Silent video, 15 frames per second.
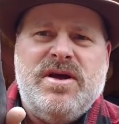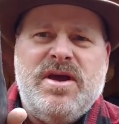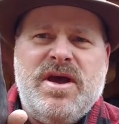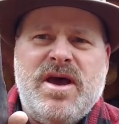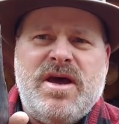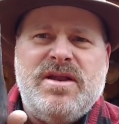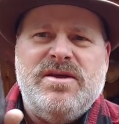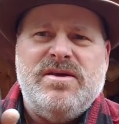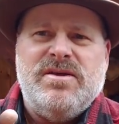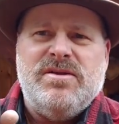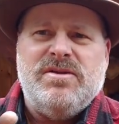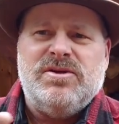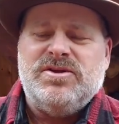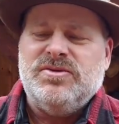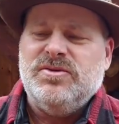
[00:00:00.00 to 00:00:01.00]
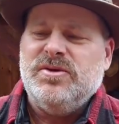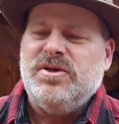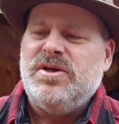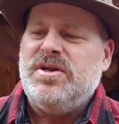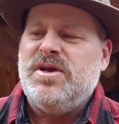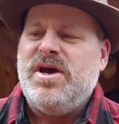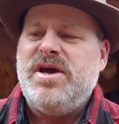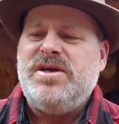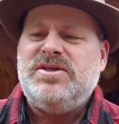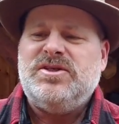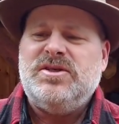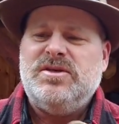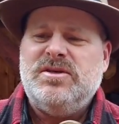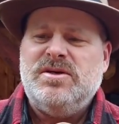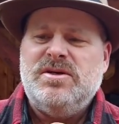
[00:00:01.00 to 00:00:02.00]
head looks really nice,